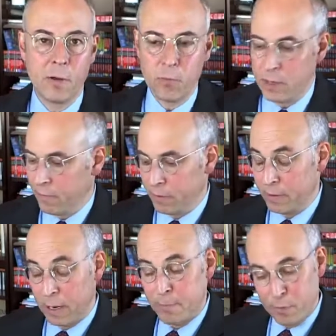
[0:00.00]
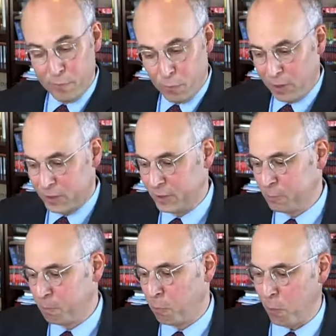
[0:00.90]
We have a number of questions
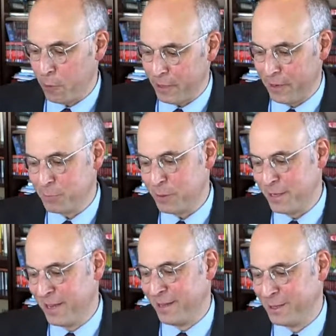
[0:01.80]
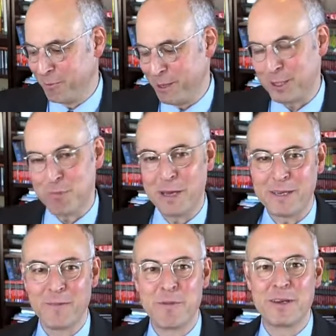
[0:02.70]
pouring in as we
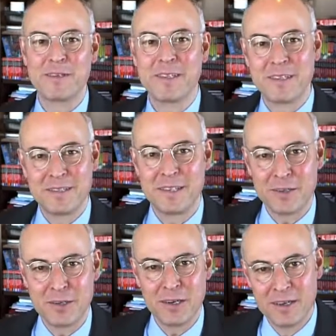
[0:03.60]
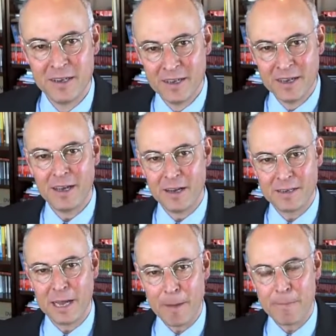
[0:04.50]
expected, because this is such a
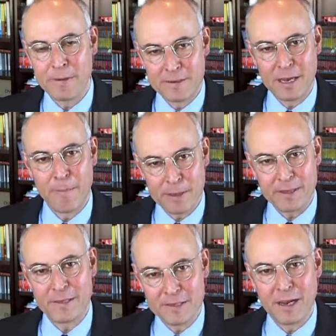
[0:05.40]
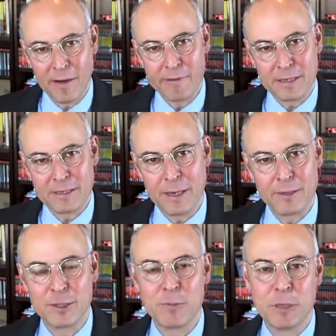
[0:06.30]
topic that just obviously
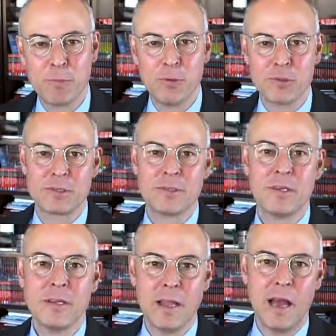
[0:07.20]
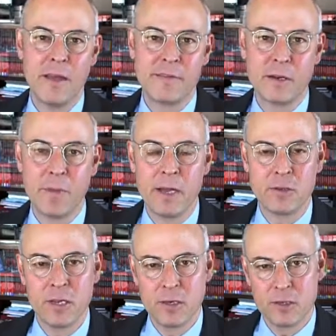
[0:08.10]
touches people's lives and
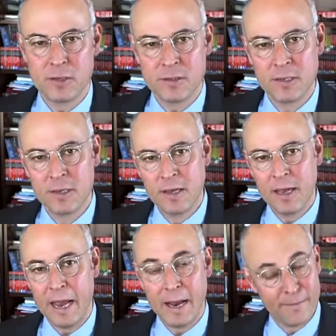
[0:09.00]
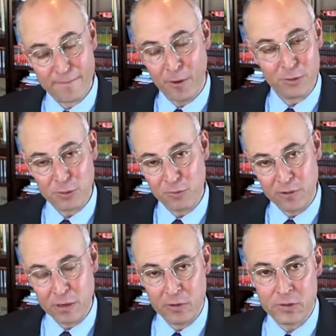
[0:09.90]
imaginations and also
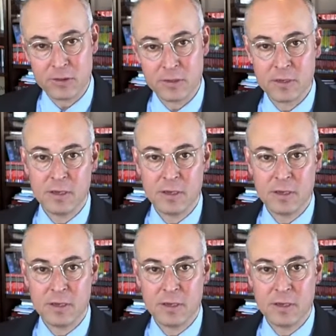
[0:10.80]
fears.